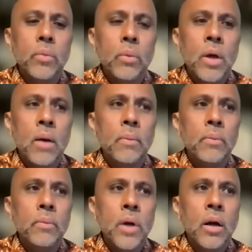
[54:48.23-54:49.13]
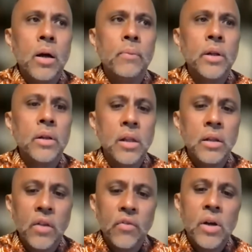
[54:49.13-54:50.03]
um, um,
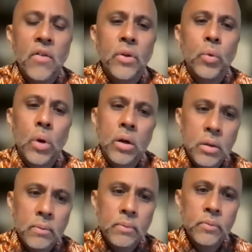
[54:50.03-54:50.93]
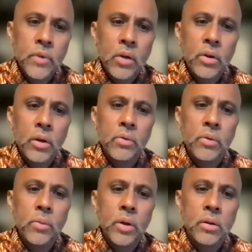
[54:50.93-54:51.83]
living off their work, their
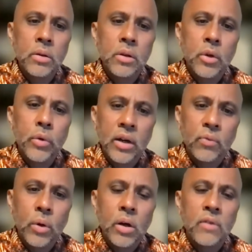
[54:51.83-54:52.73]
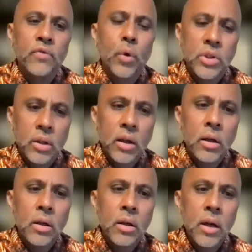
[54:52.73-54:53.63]
their their creative work. Unfortunately,
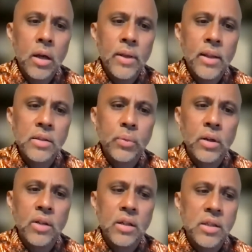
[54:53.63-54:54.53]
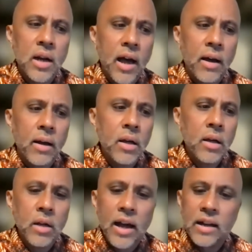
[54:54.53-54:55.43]
I mean that's one of the things that I
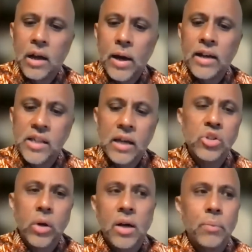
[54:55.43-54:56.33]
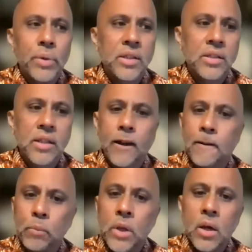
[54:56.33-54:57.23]
you know I I say it straight up because it's like,
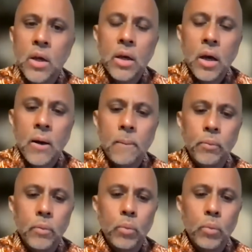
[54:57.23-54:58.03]
um,